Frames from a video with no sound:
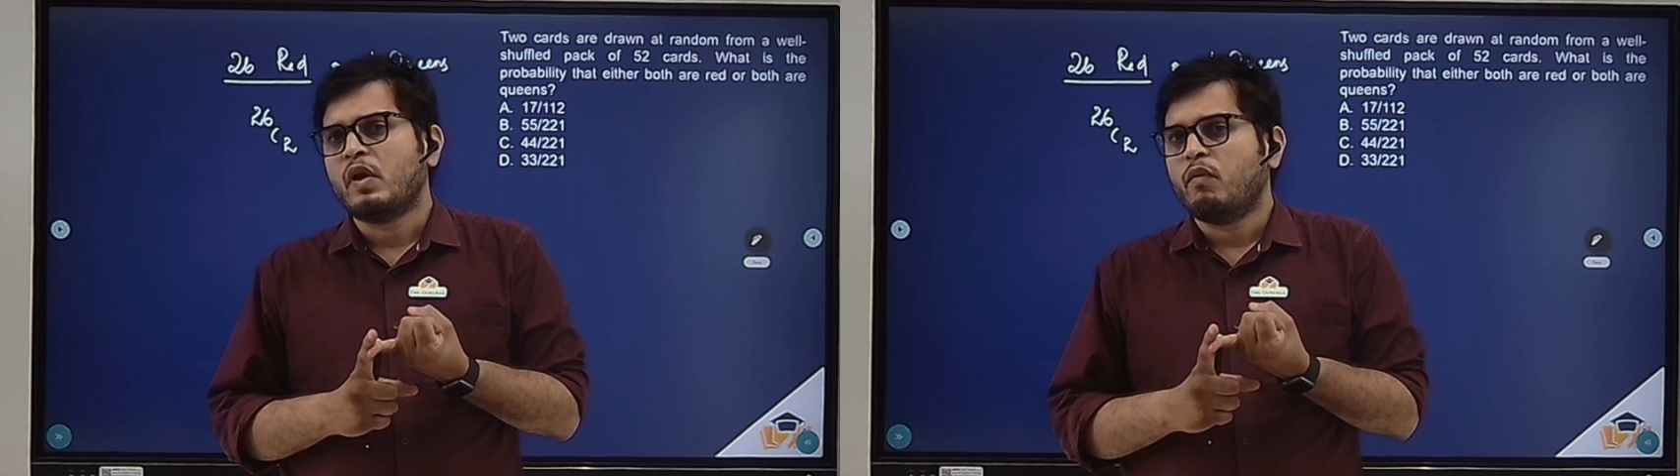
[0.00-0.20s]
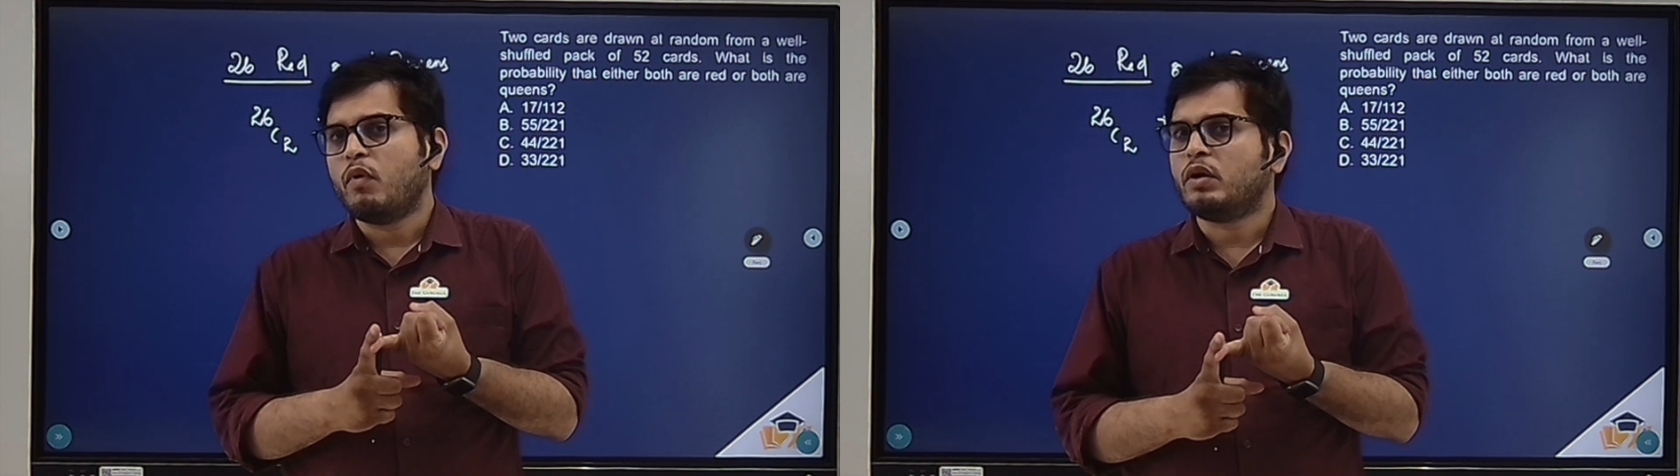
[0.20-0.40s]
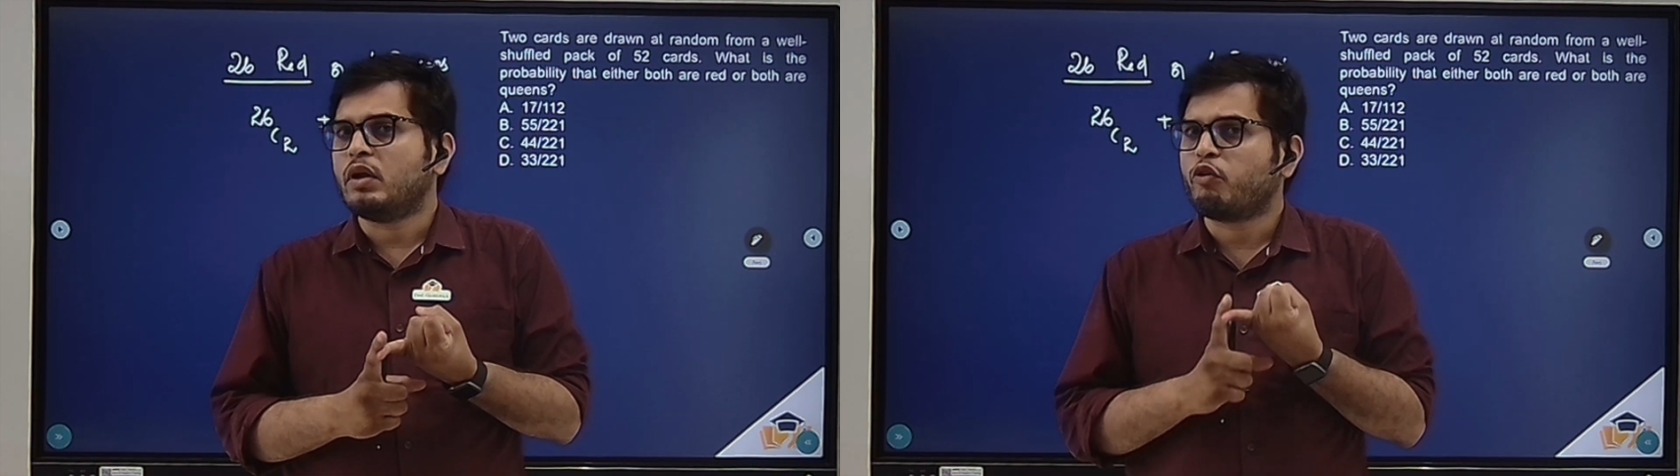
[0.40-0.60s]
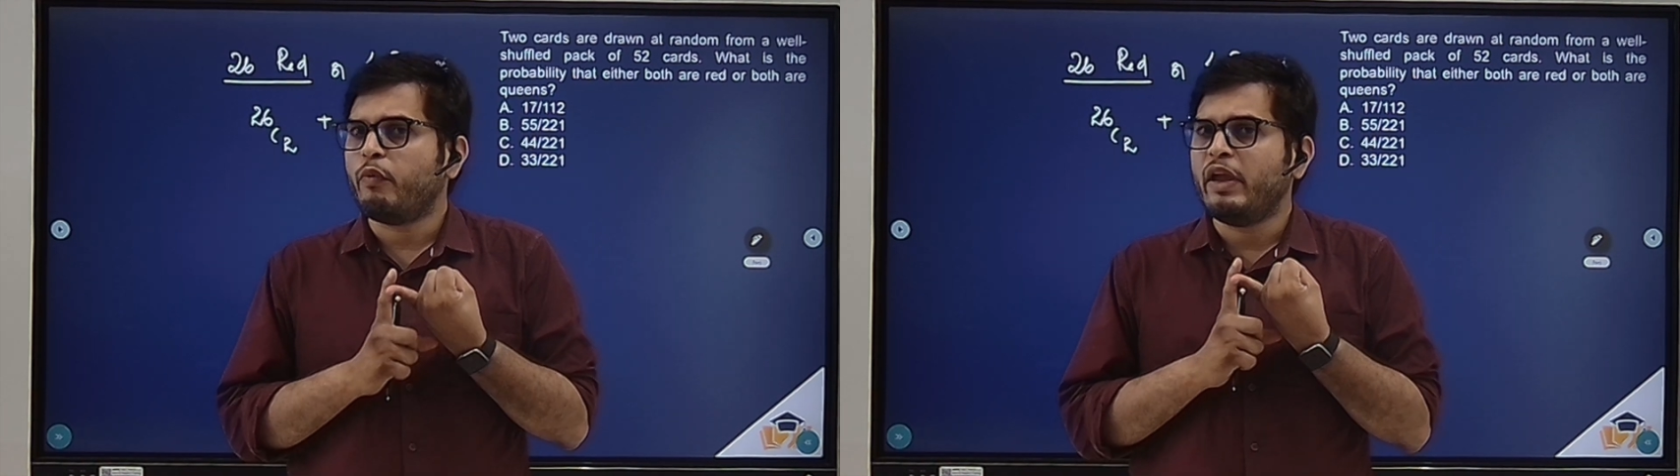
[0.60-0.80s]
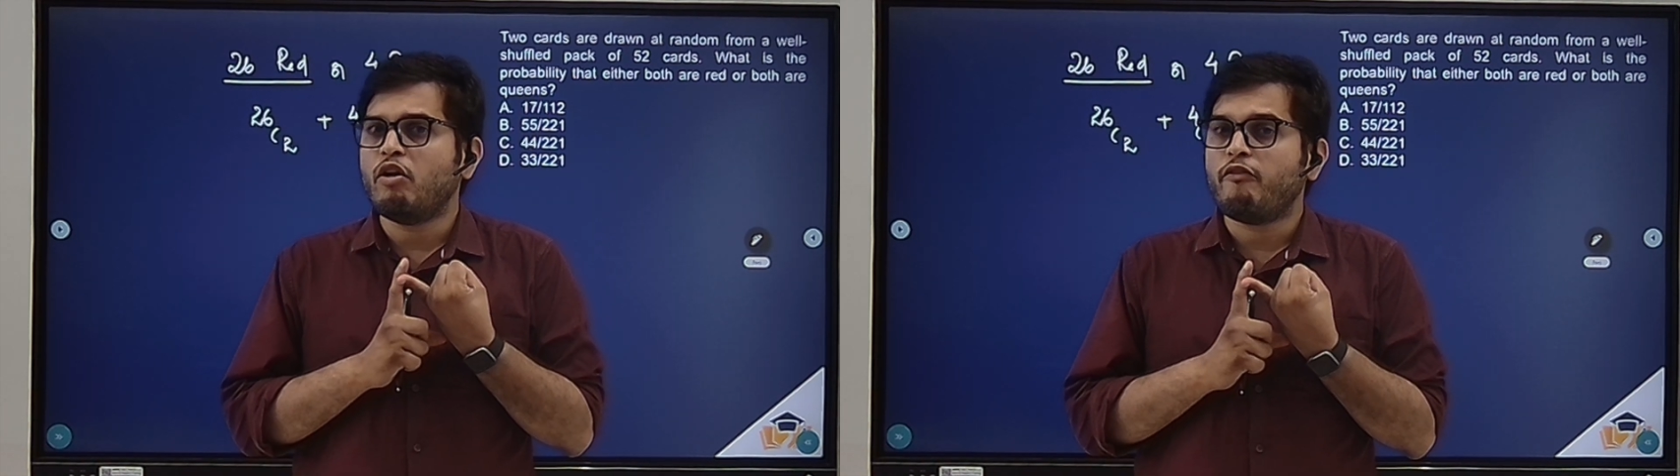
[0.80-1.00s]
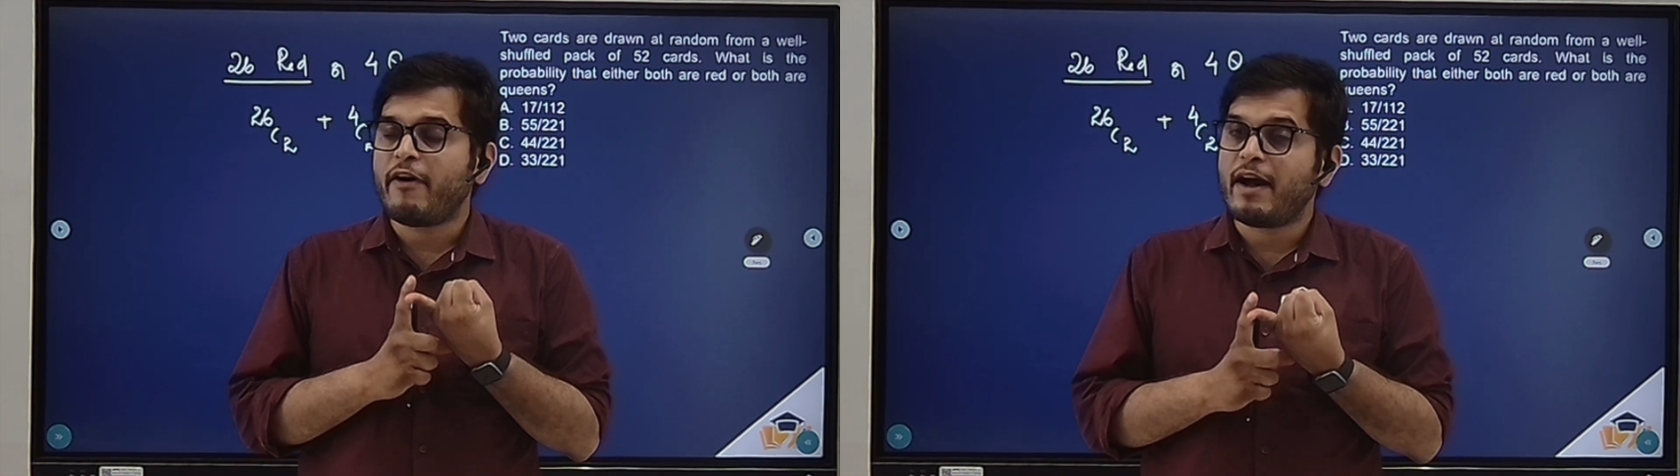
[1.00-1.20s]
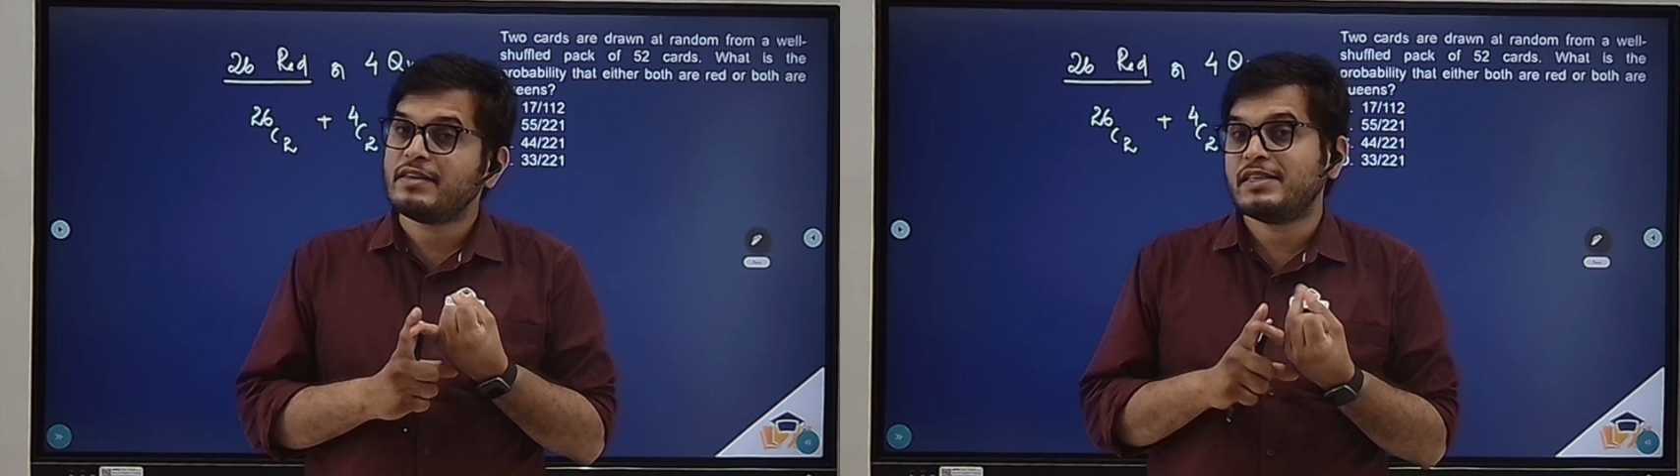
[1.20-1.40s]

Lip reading: what, queen of hearts